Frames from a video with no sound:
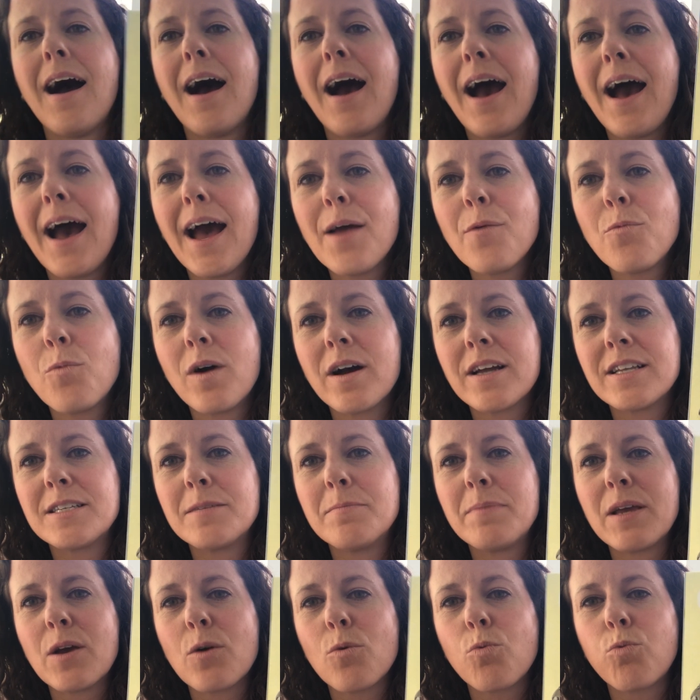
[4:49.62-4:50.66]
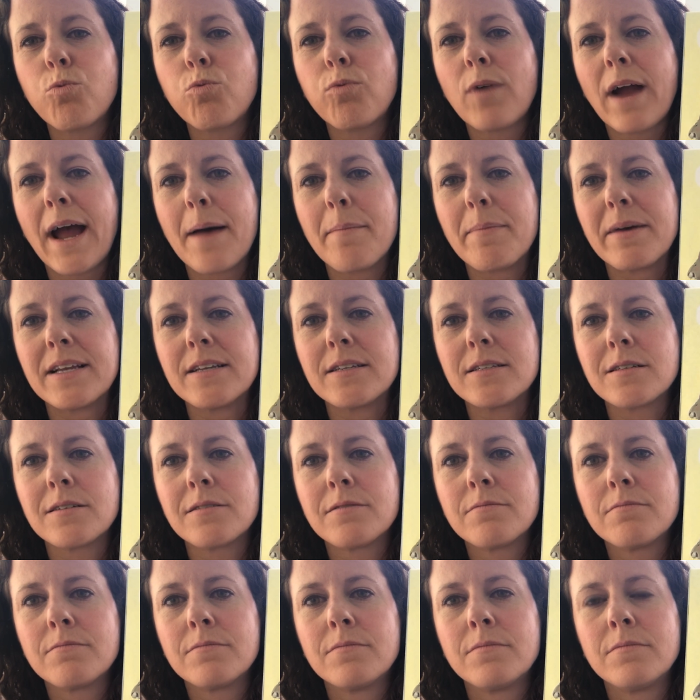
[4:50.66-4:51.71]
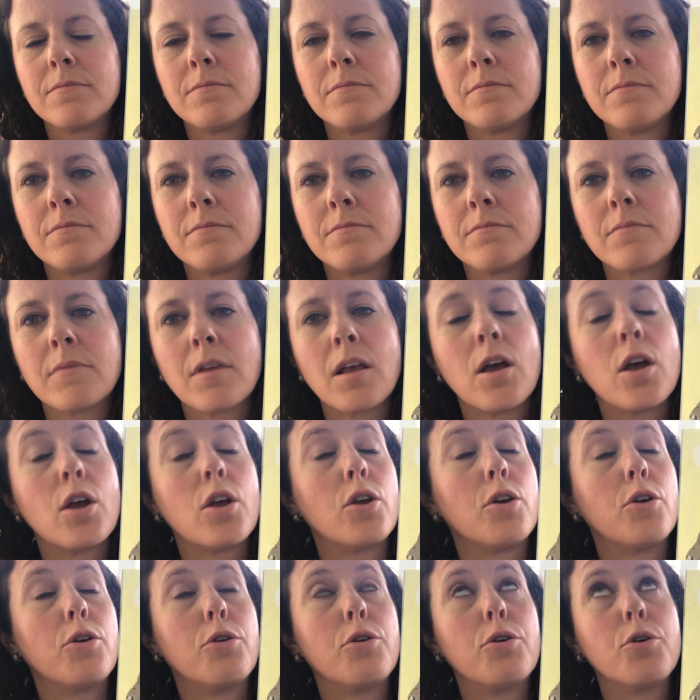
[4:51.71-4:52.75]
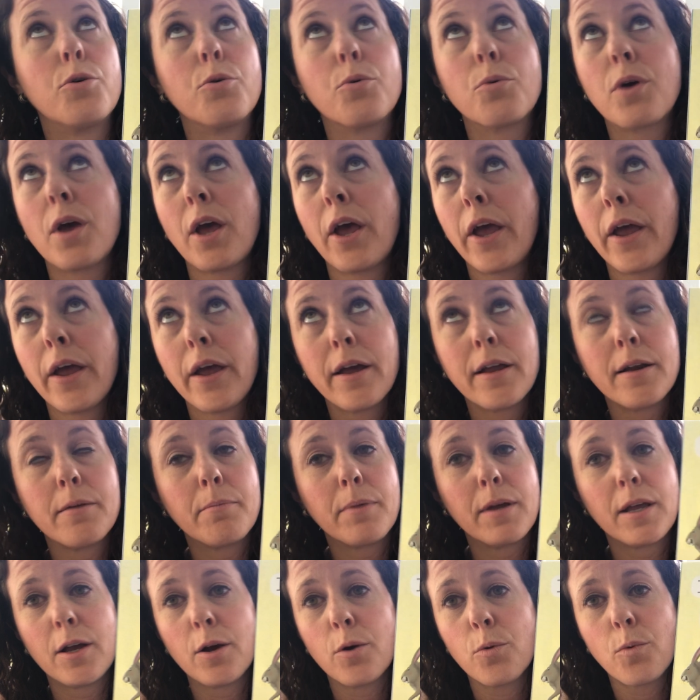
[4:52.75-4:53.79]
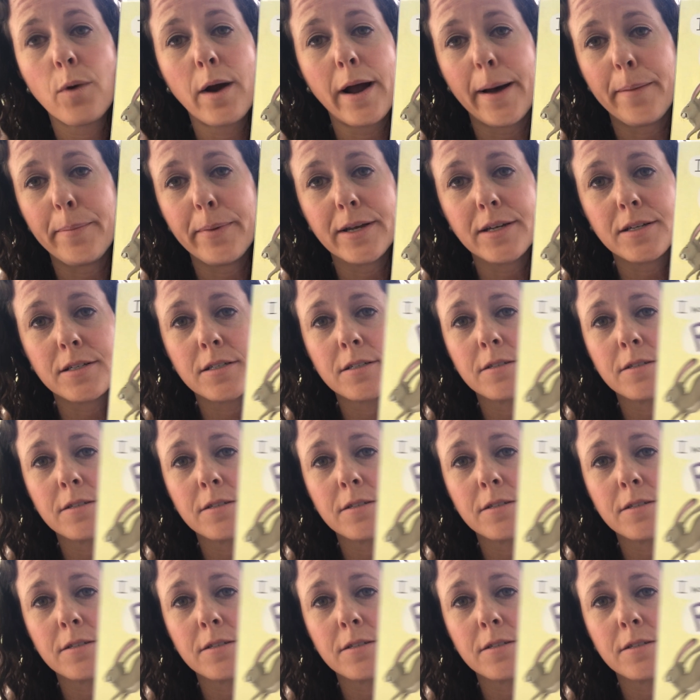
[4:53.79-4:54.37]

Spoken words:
I want to be a rabbit. You can't be a rabbit.